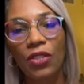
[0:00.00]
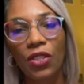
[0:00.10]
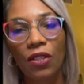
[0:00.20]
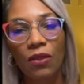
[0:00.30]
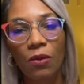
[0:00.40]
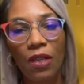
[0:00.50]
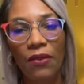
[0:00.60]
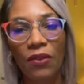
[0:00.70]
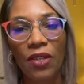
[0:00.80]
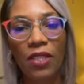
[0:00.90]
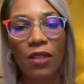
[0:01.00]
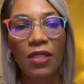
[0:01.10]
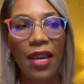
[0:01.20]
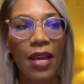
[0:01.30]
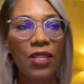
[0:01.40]
use, whatever, research
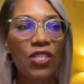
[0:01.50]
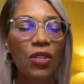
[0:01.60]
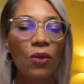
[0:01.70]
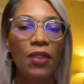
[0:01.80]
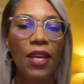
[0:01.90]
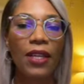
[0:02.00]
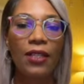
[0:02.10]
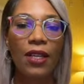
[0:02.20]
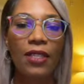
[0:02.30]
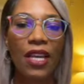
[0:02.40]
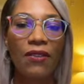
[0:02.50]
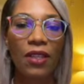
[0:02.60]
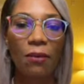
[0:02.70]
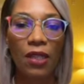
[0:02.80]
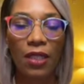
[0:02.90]
has shown that it does have the
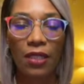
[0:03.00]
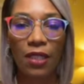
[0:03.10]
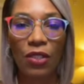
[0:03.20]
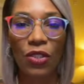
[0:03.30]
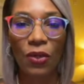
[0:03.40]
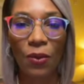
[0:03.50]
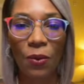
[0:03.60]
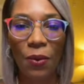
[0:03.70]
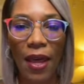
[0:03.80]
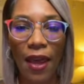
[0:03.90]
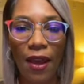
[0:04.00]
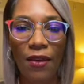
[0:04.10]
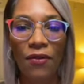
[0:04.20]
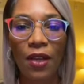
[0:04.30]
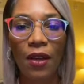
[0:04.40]
ability to
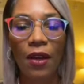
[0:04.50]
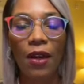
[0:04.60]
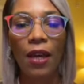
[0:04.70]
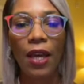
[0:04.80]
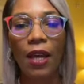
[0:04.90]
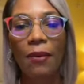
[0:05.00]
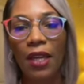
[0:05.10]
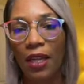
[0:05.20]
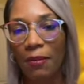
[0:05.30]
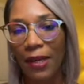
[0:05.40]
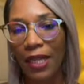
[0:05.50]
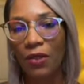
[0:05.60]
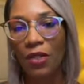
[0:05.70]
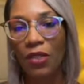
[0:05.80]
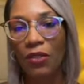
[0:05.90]
have an impact
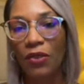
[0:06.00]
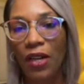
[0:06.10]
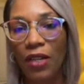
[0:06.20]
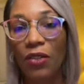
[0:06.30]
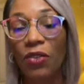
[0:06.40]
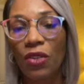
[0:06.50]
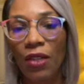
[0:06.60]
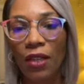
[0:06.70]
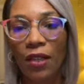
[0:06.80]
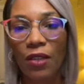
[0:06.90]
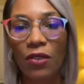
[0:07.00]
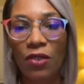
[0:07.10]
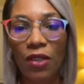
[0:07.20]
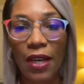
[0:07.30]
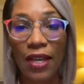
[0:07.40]
on the
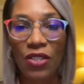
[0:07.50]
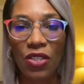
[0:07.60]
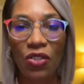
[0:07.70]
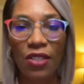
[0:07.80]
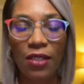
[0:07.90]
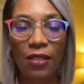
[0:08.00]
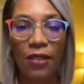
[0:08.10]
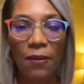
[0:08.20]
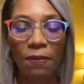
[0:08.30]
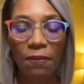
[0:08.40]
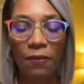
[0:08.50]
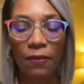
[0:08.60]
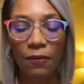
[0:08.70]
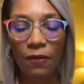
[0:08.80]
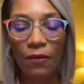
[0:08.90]
neurological system.
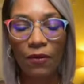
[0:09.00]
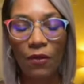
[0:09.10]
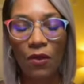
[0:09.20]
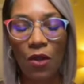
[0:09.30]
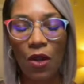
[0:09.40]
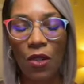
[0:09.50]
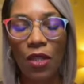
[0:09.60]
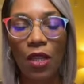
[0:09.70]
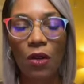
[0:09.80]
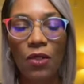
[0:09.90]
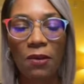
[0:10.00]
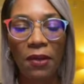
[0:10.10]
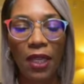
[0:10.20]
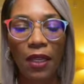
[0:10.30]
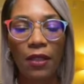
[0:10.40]
Those
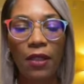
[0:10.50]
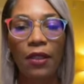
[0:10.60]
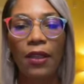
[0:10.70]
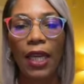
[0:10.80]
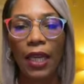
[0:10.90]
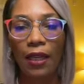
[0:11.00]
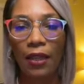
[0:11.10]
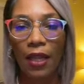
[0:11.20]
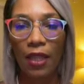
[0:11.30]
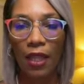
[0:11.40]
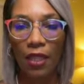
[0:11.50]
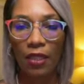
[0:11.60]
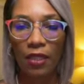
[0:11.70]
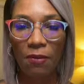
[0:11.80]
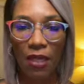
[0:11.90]
being, it can
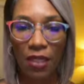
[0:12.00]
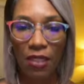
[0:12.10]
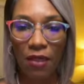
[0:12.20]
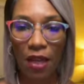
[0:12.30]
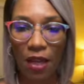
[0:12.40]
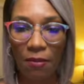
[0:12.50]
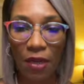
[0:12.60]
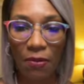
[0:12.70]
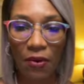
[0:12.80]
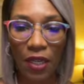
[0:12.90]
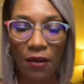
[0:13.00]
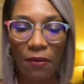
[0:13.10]
diminish memory,